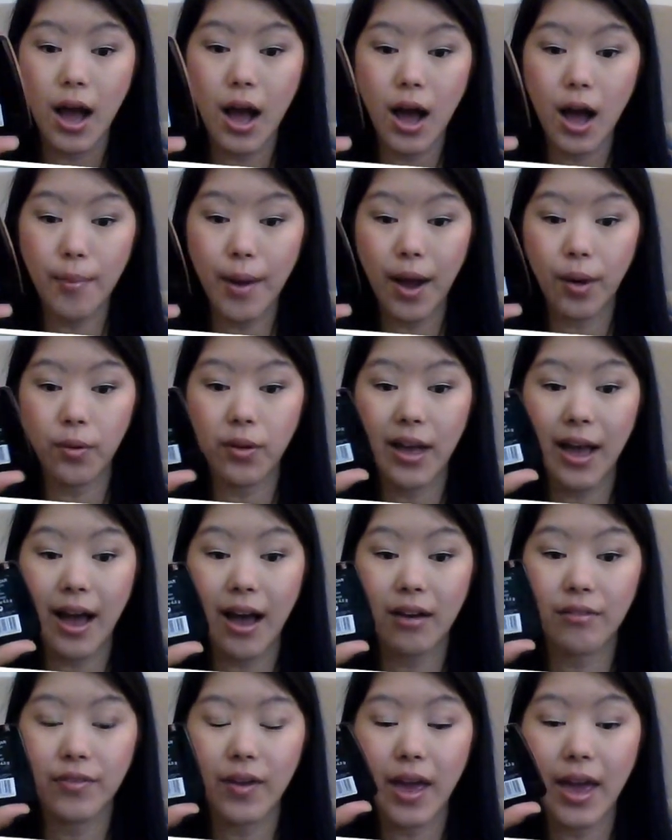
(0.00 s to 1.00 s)
Um, I will
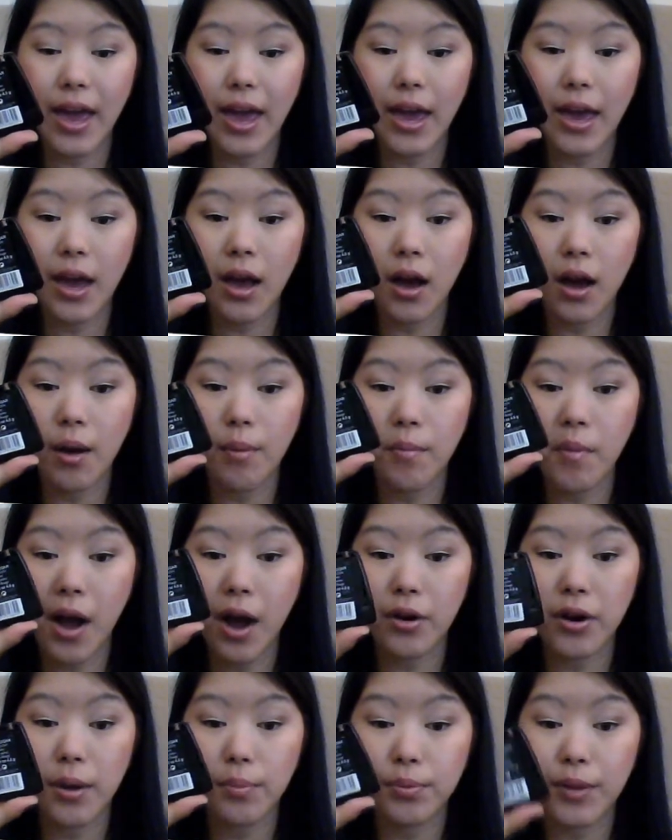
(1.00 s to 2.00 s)
have a um,
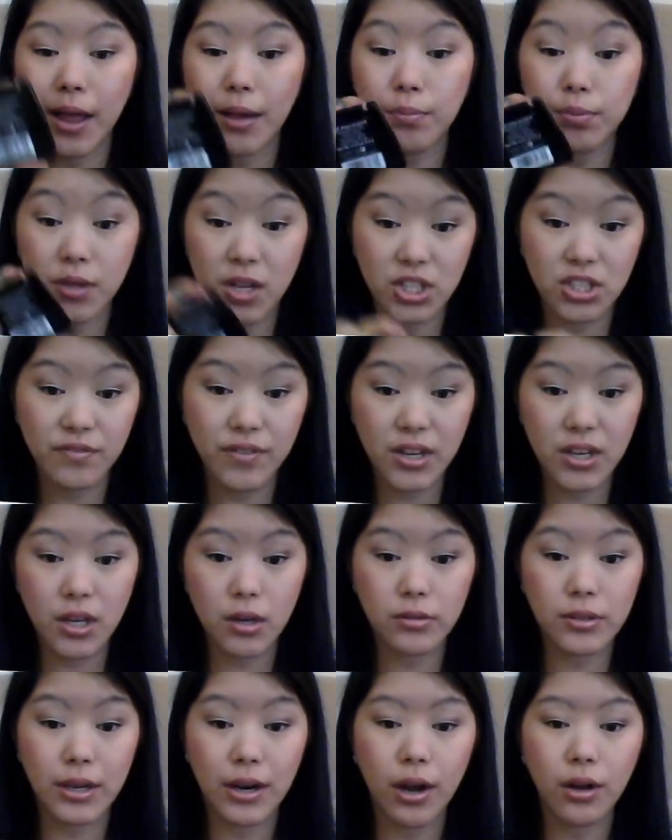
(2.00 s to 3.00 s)
how to apply blush
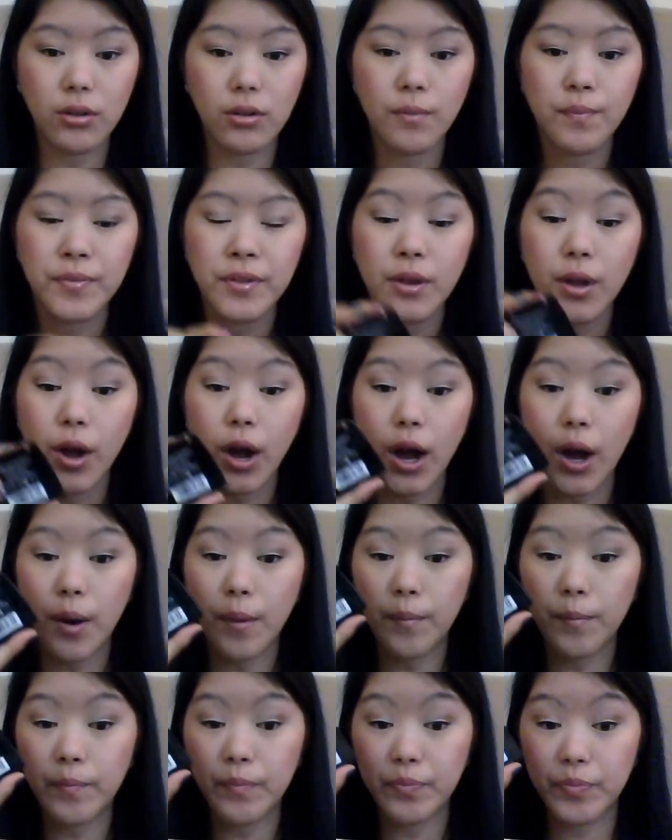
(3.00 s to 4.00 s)
video that I'll
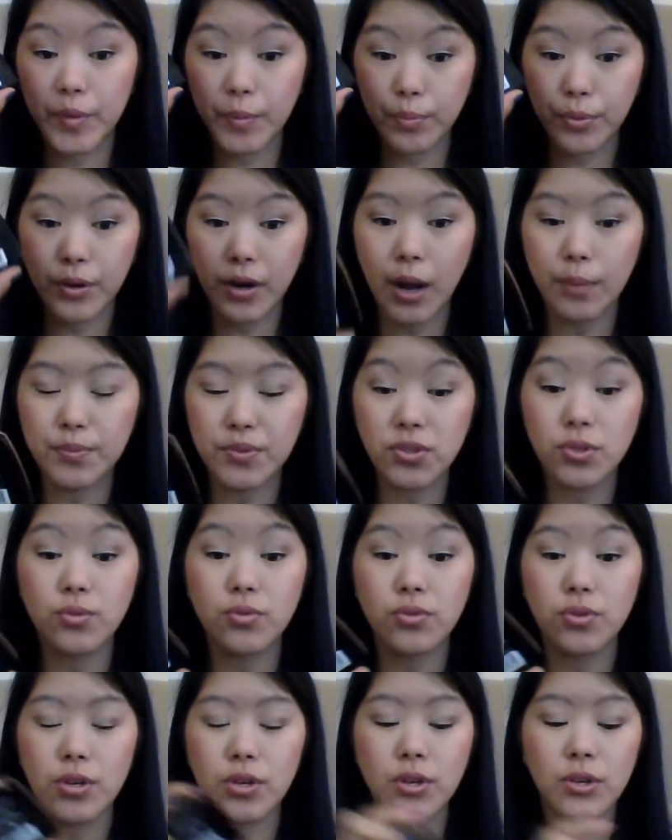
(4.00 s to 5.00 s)
um, put up
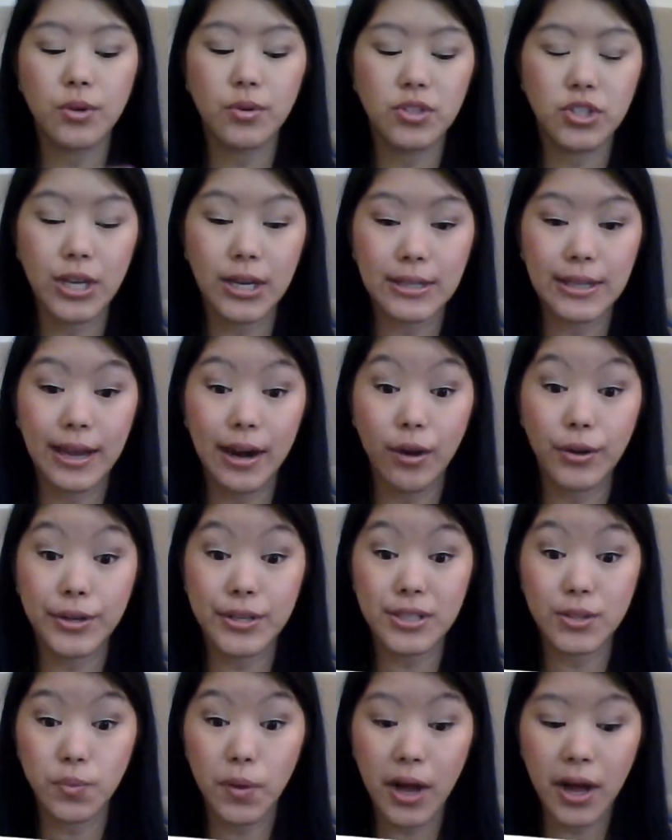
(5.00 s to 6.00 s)
soon, so you can go check that out
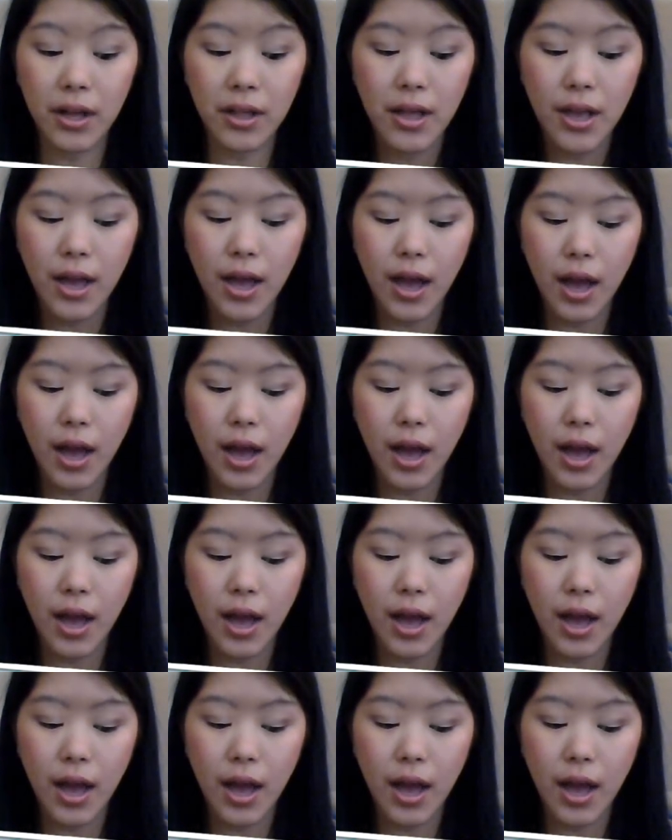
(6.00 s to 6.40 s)
as well,